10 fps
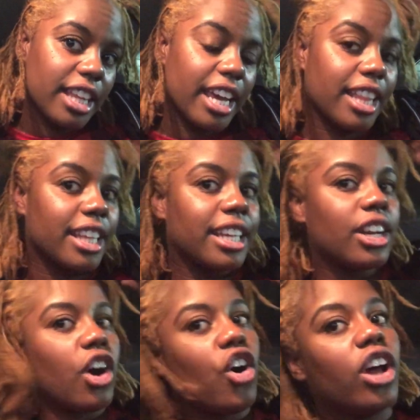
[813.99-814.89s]
and then
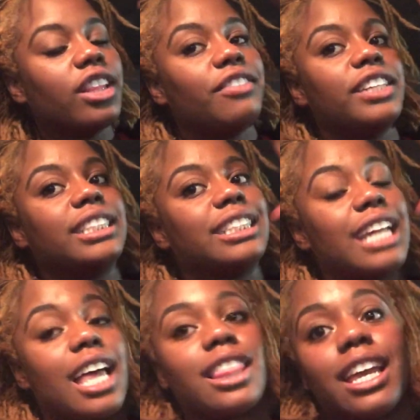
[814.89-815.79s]
all of it's
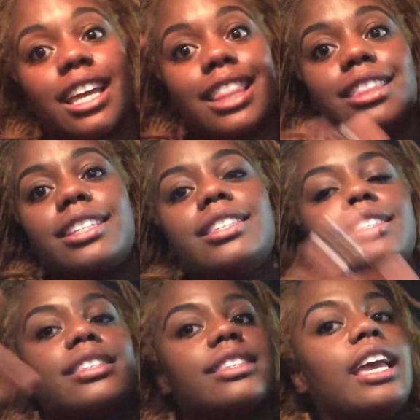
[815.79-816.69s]
not like the
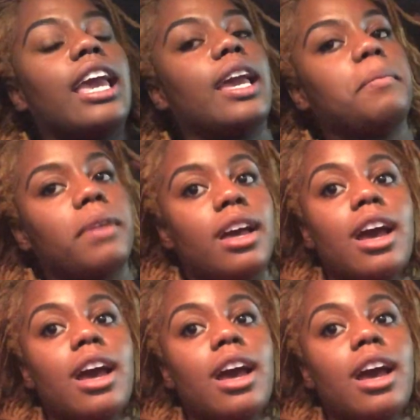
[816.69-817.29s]
same